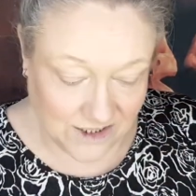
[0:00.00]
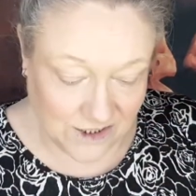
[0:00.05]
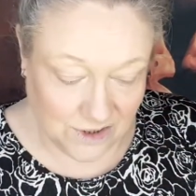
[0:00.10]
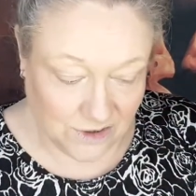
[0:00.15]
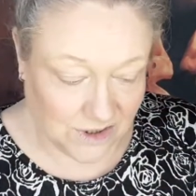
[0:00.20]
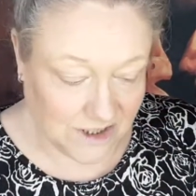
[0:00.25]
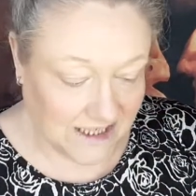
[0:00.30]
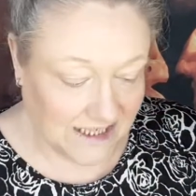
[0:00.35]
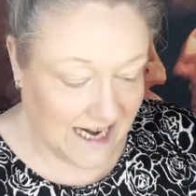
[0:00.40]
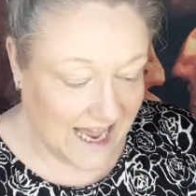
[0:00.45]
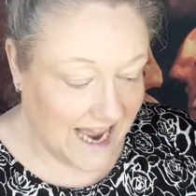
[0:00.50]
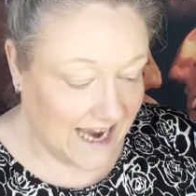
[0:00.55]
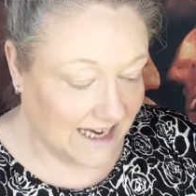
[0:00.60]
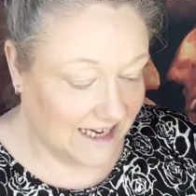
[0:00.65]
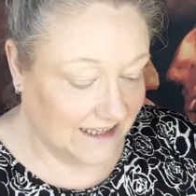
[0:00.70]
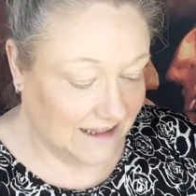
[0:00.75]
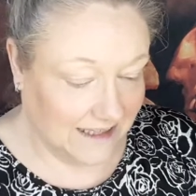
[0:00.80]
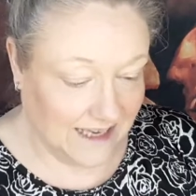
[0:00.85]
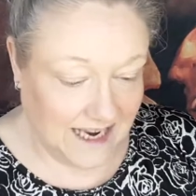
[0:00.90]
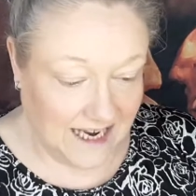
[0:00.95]
Just
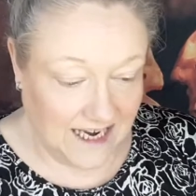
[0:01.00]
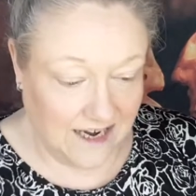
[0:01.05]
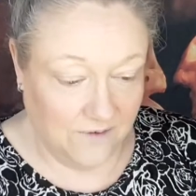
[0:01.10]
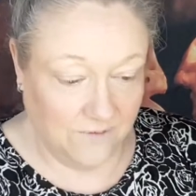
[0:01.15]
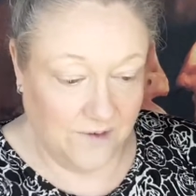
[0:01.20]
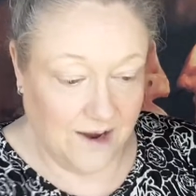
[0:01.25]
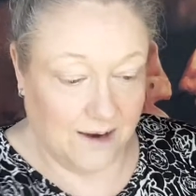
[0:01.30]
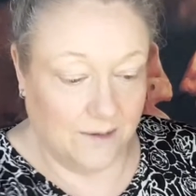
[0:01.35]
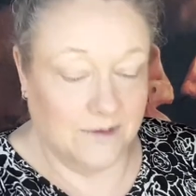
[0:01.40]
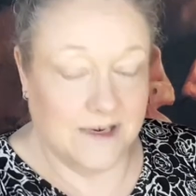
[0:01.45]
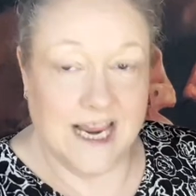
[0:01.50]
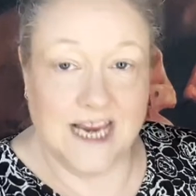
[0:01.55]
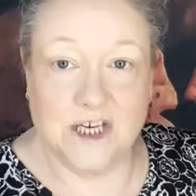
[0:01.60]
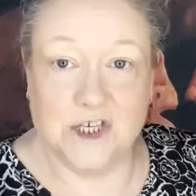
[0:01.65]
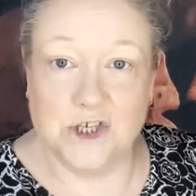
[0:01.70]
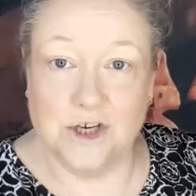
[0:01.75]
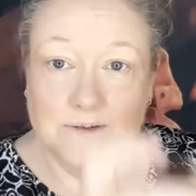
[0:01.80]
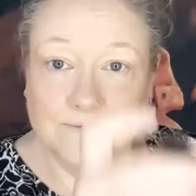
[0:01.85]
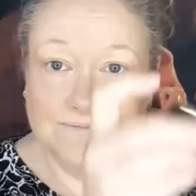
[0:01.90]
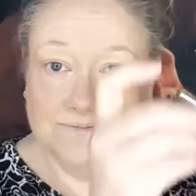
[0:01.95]
like the
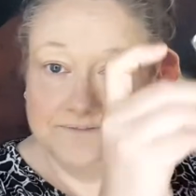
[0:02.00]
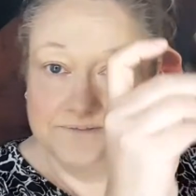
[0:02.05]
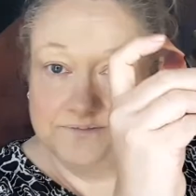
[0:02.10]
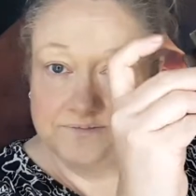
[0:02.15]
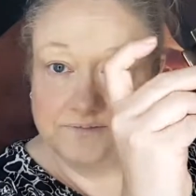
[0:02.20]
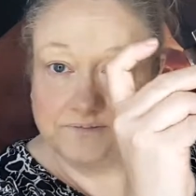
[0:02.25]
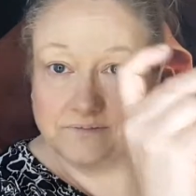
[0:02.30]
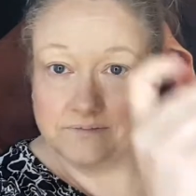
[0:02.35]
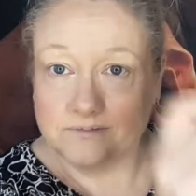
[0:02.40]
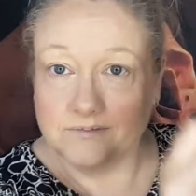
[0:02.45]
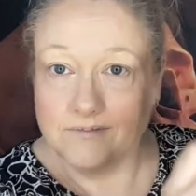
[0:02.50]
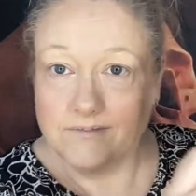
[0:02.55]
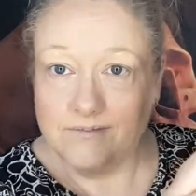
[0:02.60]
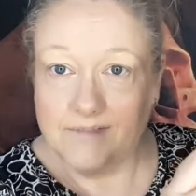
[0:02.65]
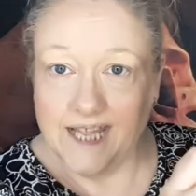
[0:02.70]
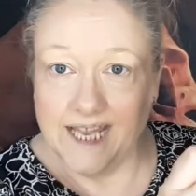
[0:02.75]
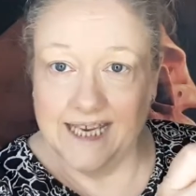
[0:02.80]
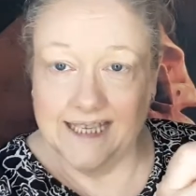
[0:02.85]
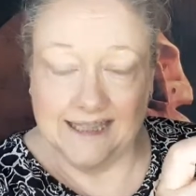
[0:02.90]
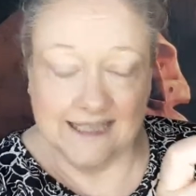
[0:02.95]
foundation
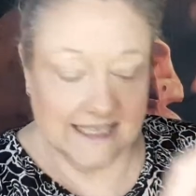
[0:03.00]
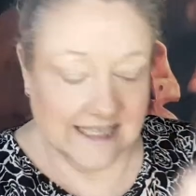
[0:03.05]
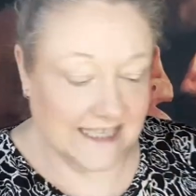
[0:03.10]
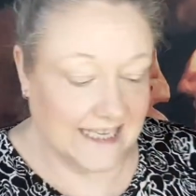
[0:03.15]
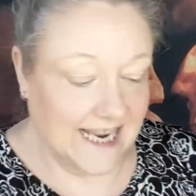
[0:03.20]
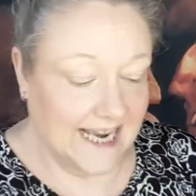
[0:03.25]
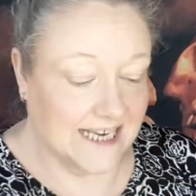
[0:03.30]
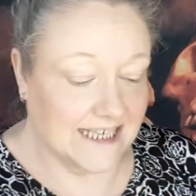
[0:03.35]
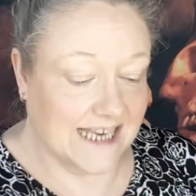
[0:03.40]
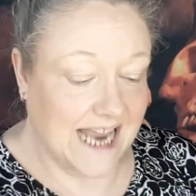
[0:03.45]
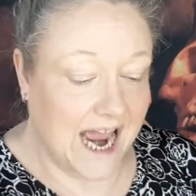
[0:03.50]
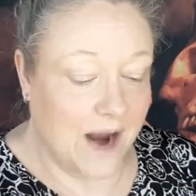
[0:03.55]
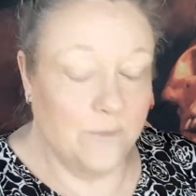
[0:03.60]
in the sticks.